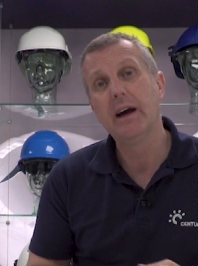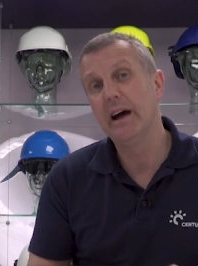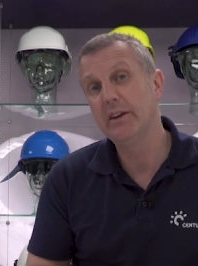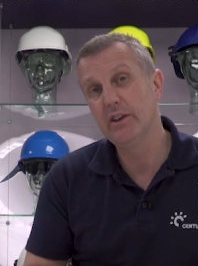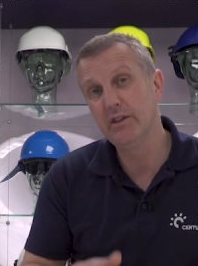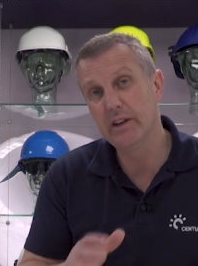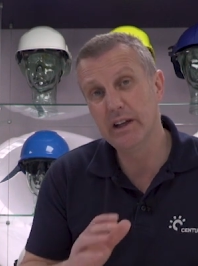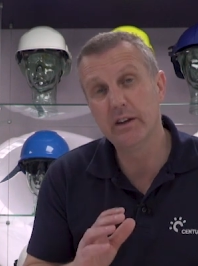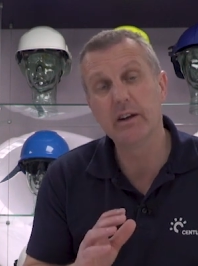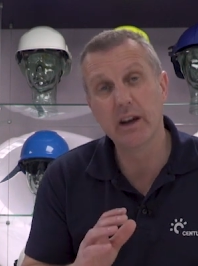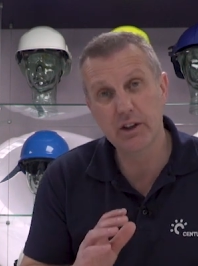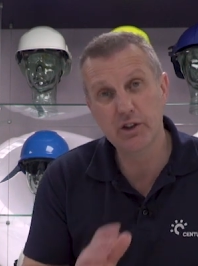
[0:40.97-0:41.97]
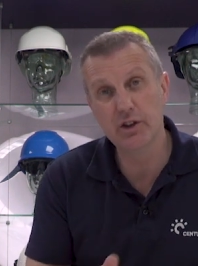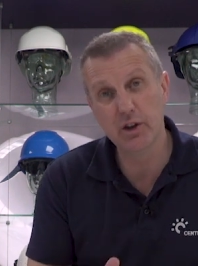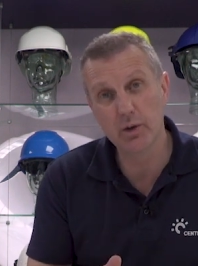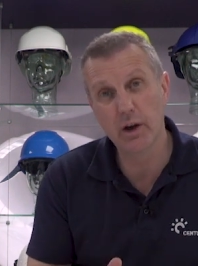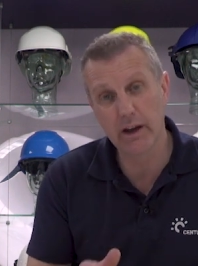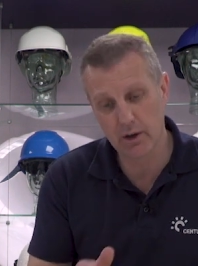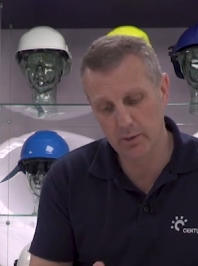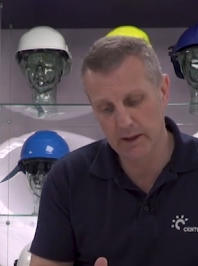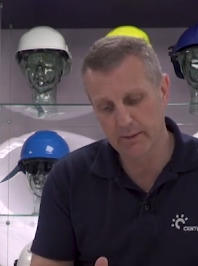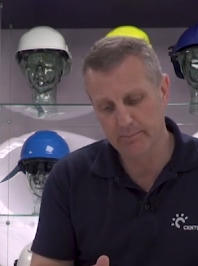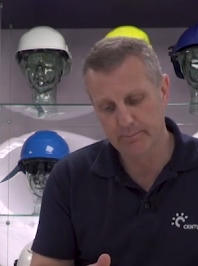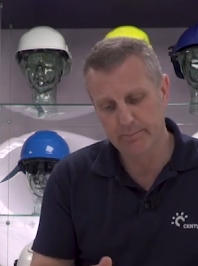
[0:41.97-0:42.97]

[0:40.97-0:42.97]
and you need a new helmet.